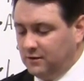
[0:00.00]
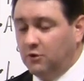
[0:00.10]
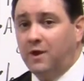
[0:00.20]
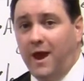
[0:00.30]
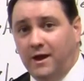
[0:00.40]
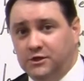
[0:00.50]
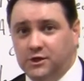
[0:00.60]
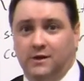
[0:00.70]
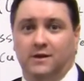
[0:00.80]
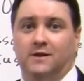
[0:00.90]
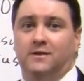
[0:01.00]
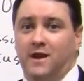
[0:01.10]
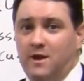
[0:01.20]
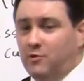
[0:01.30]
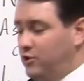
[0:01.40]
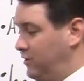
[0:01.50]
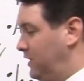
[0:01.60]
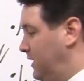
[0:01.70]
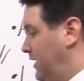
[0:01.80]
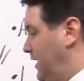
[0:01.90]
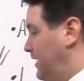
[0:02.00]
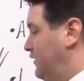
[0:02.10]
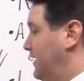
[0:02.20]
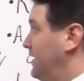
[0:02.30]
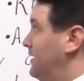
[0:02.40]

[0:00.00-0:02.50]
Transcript: location in the neighborhood, and